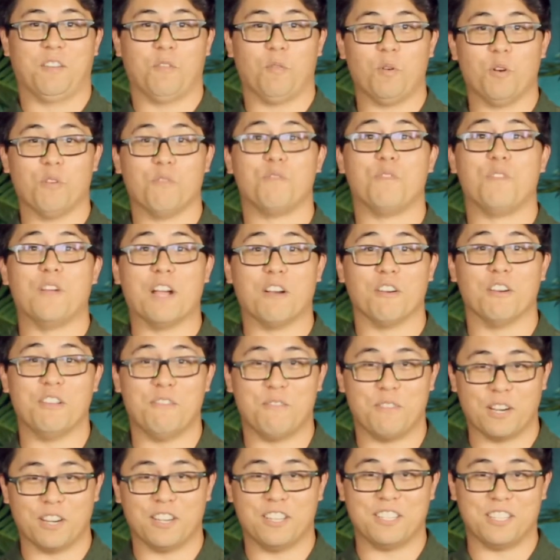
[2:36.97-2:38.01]
We're very,
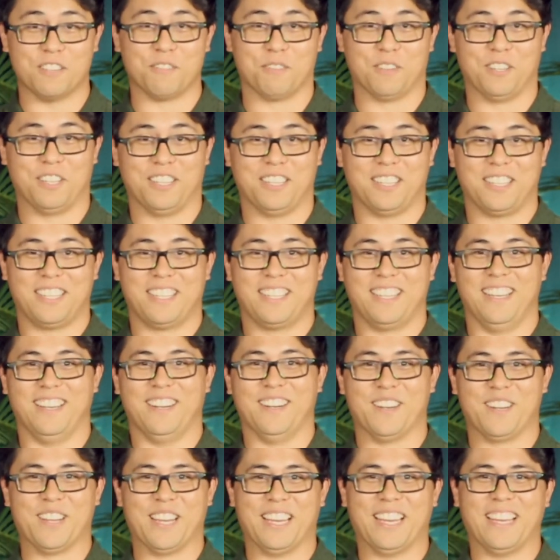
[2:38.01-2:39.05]
very different,
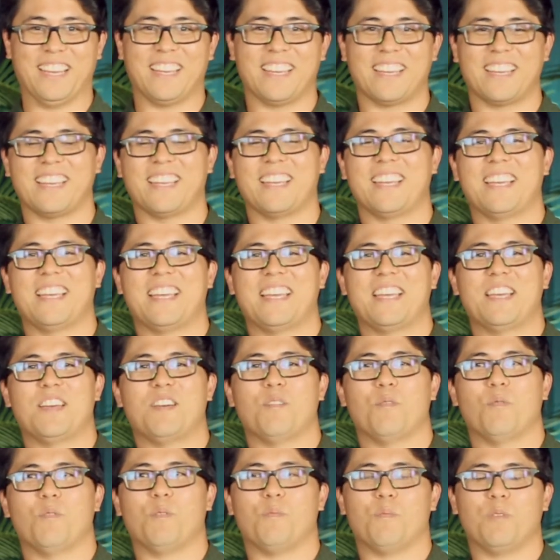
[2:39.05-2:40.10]
okay?
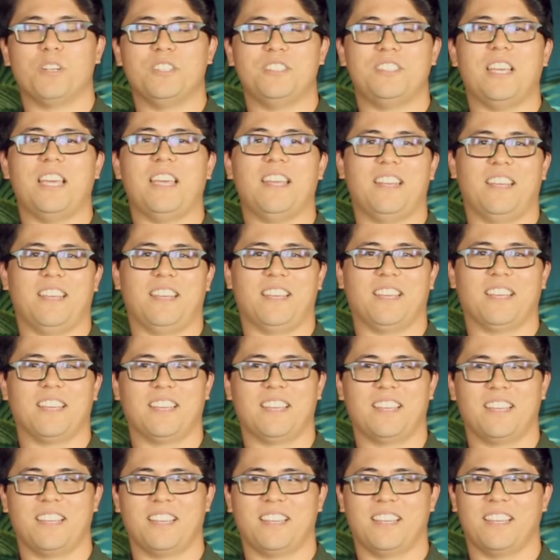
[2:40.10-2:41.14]
When we're dating,
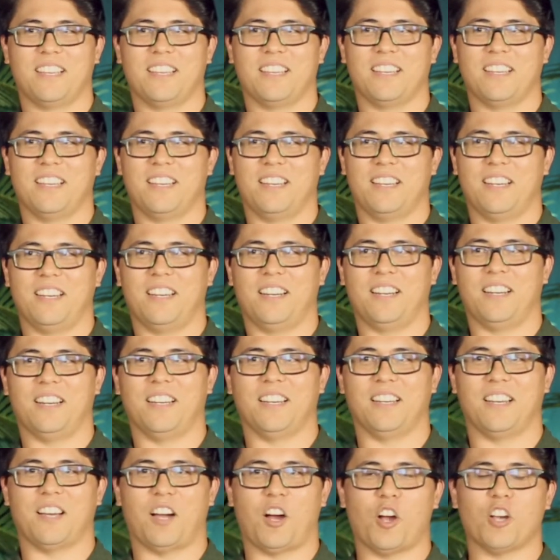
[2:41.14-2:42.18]

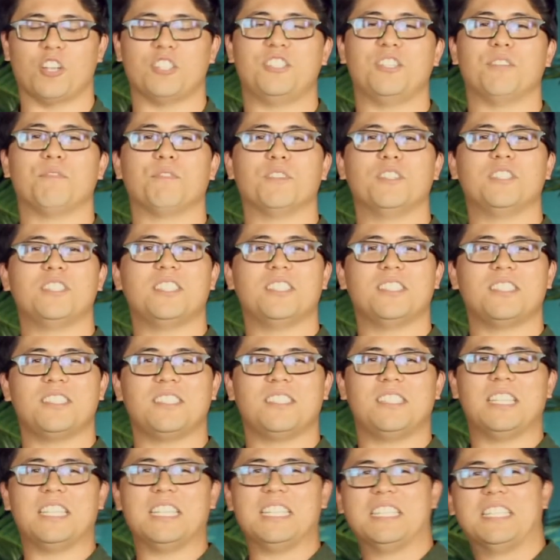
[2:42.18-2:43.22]
our differences
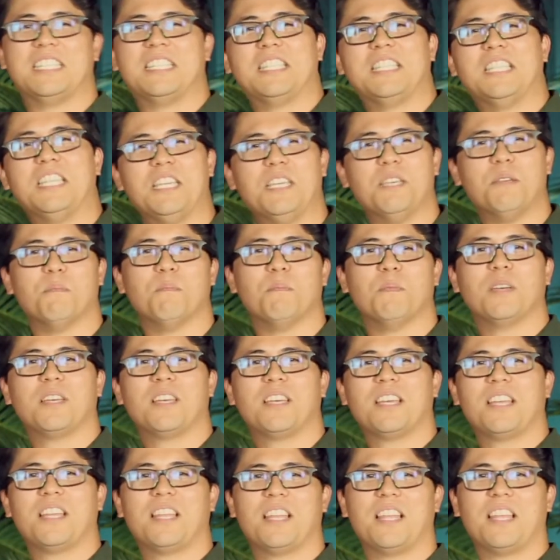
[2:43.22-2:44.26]
didn't seem
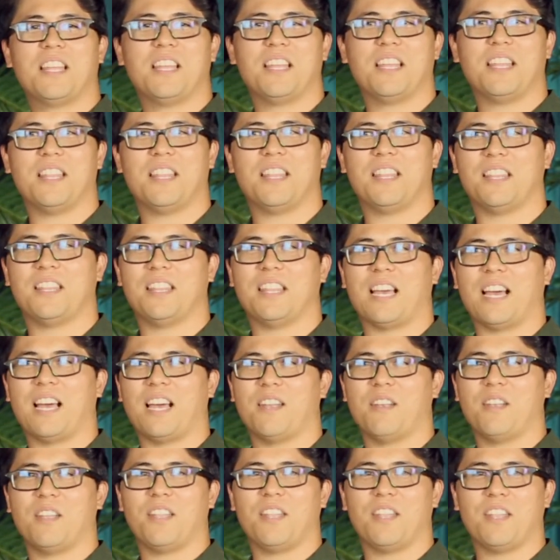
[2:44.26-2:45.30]

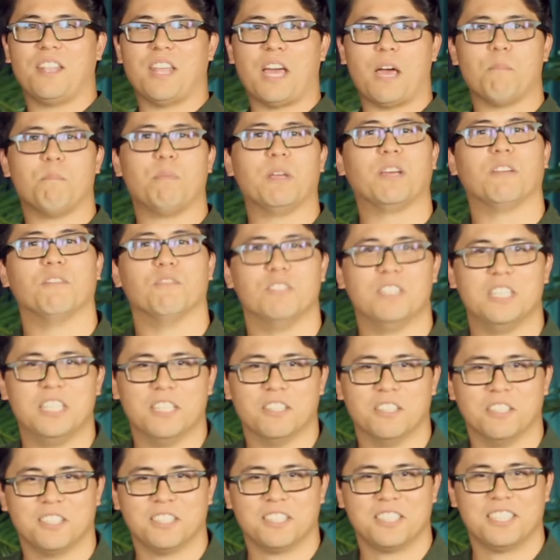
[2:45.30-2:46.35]
that big of a
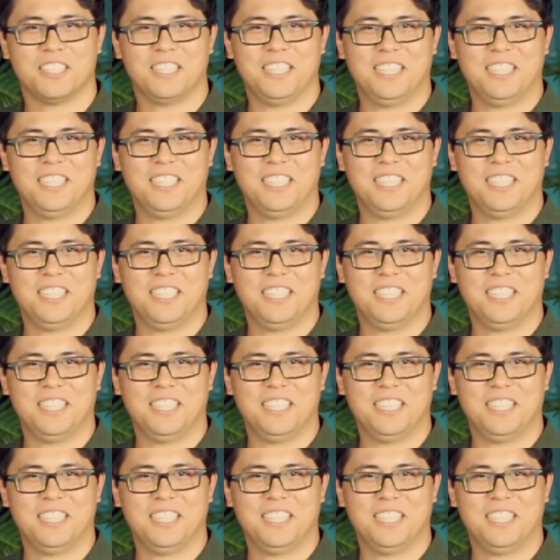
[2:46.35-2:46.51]
deal.